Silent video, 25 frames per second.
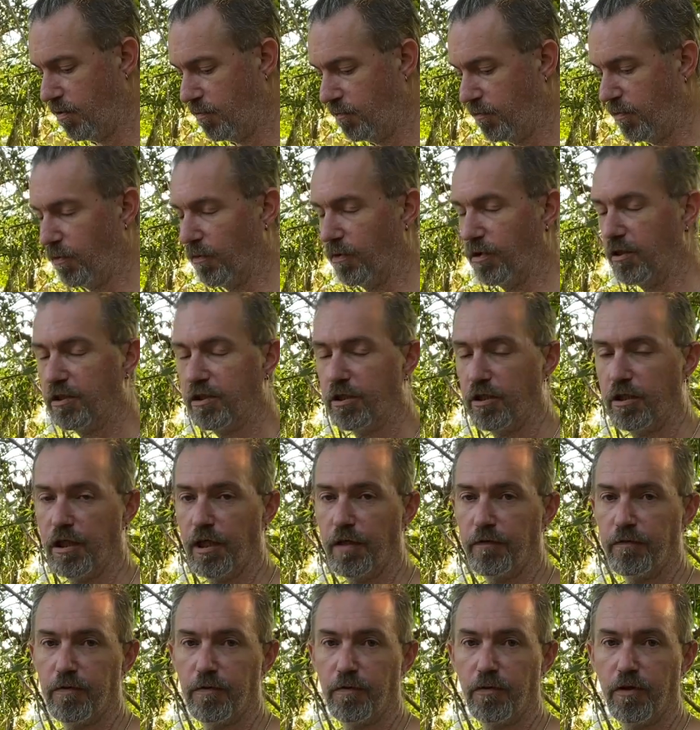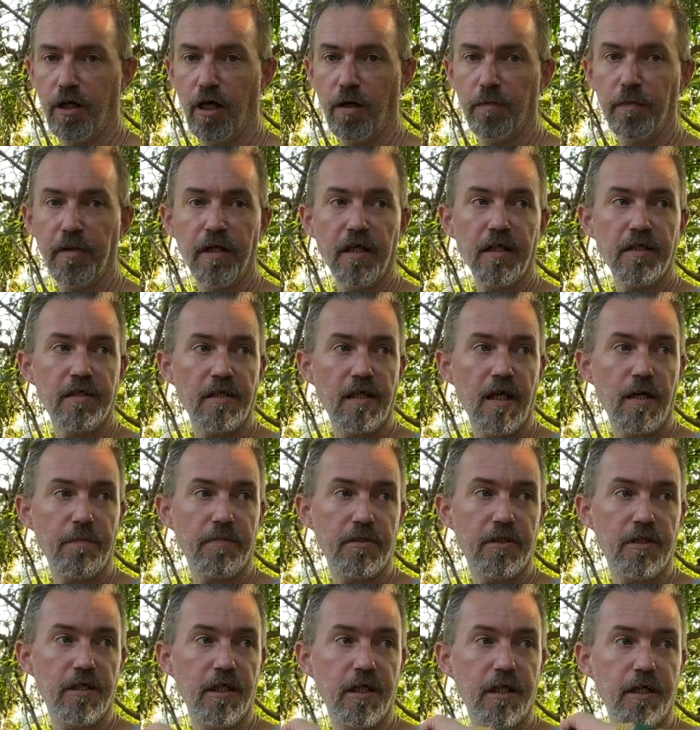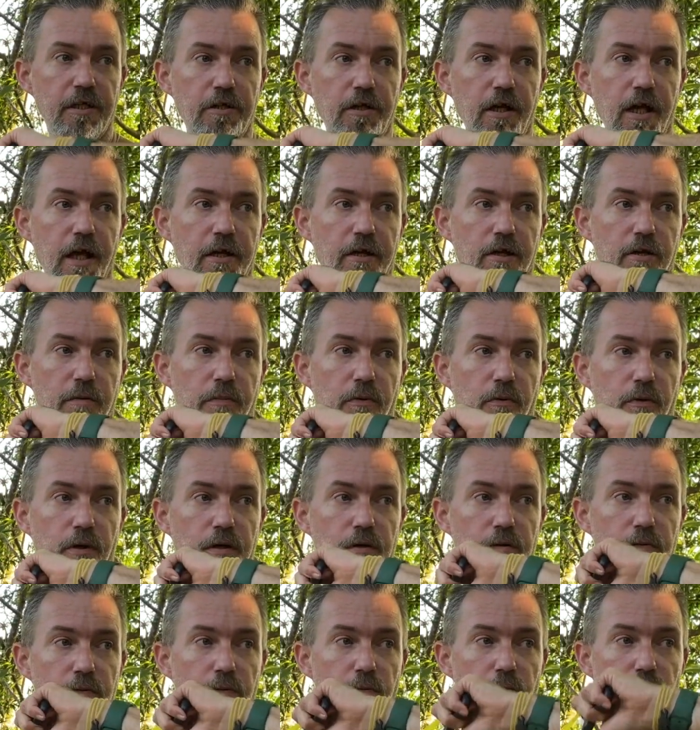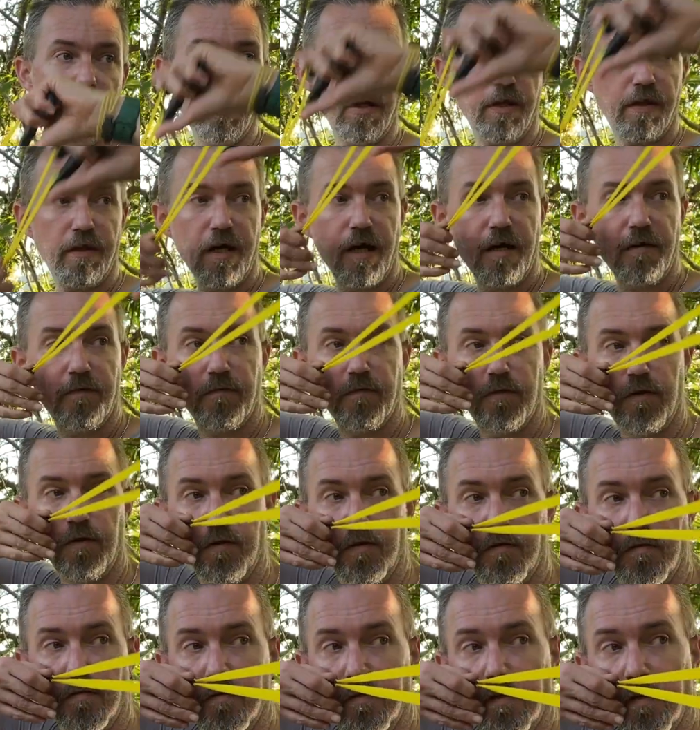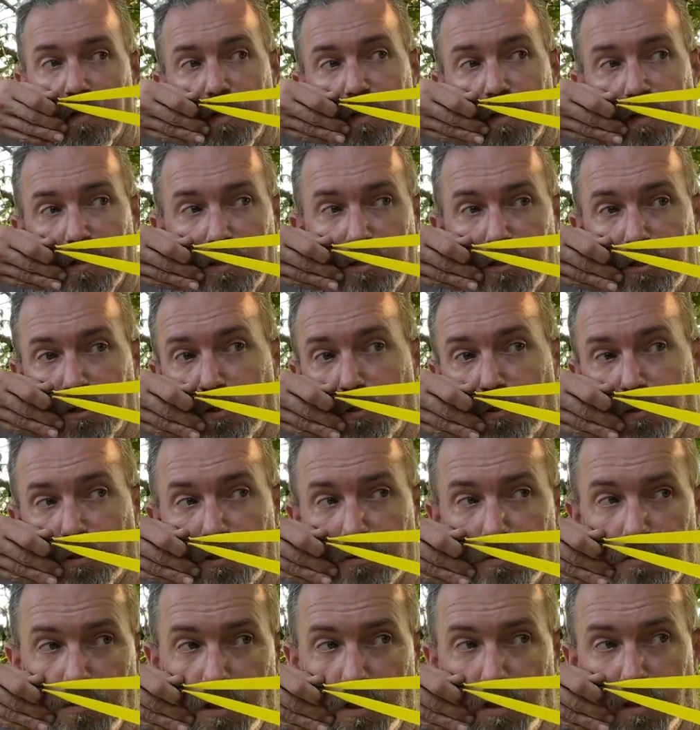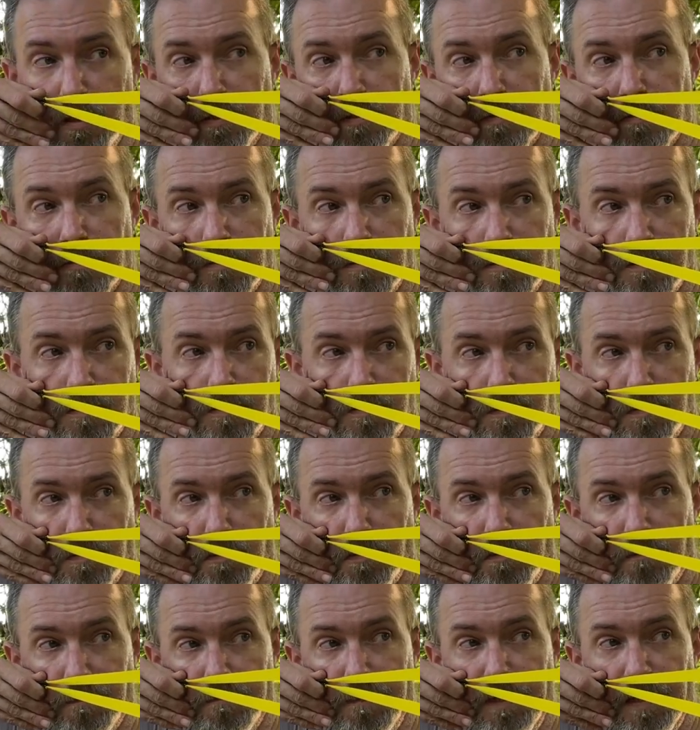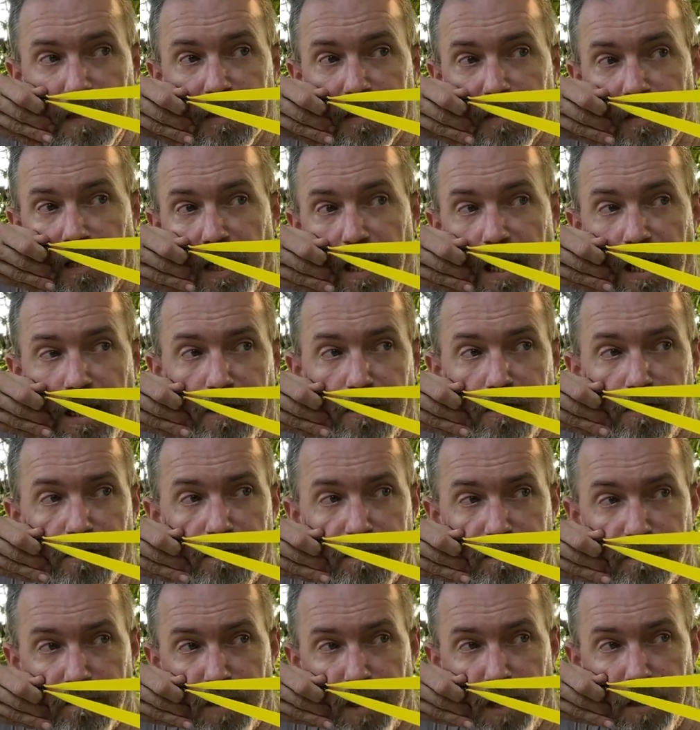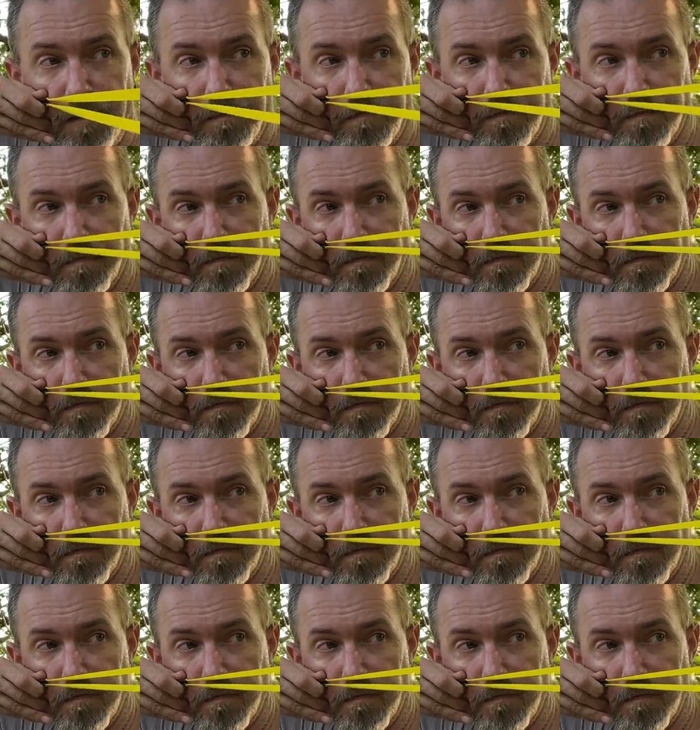But once you're comfortable coming into that particular anchor point with that short draw or fixed anchor frame,